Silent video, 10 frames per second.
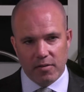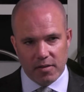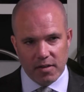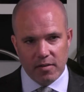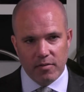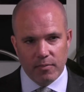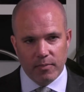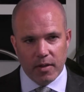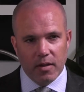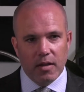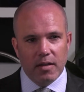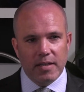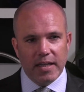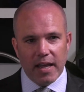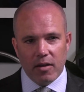you, Steve.
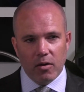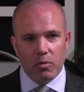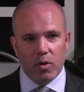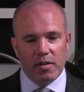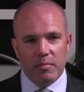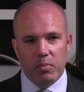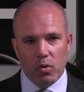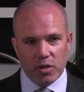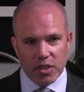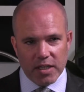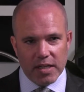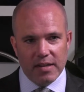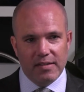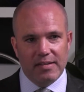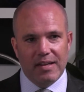Diego was a Portuguese